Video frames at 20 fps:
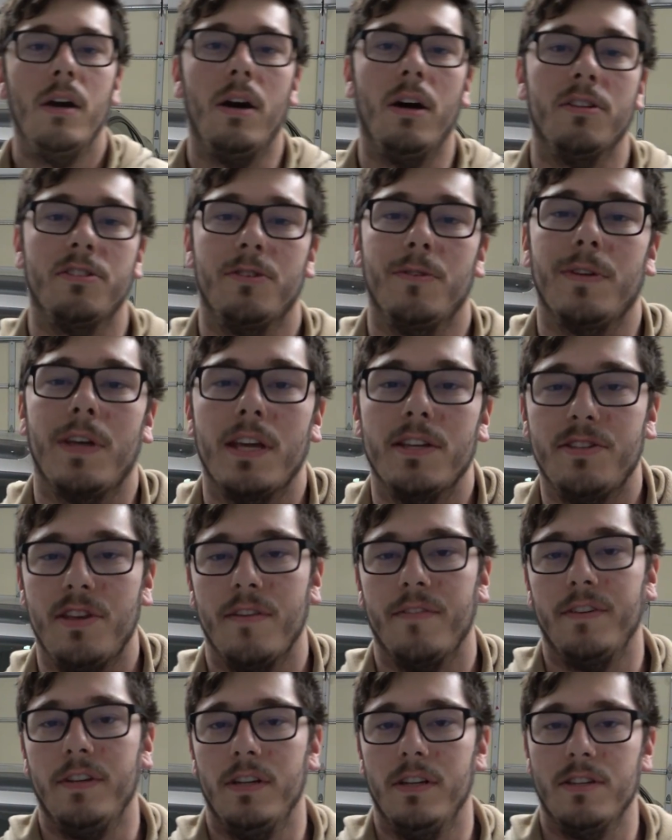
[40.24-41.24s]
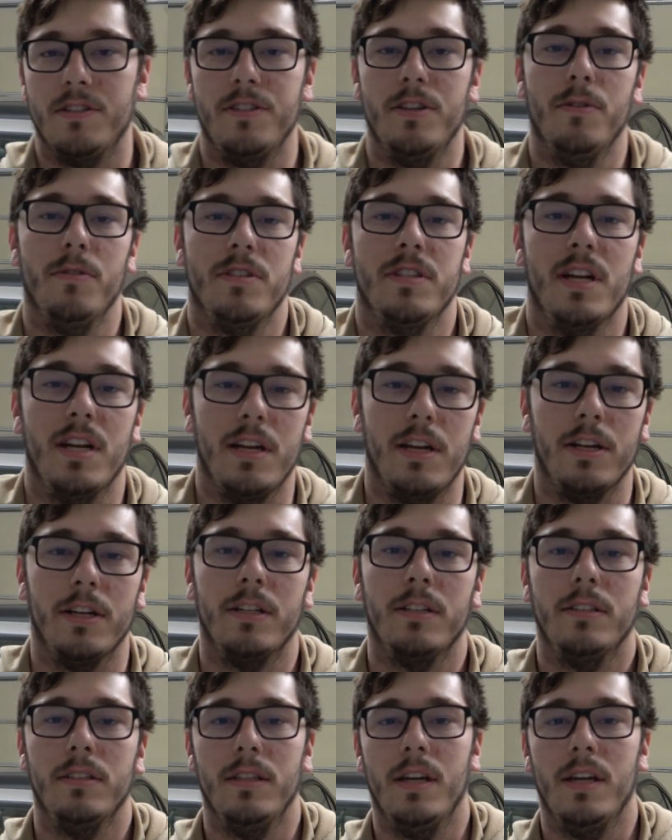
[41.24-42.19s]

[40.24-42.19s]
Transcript: Also, in case you haven't noticed, Noah's not here.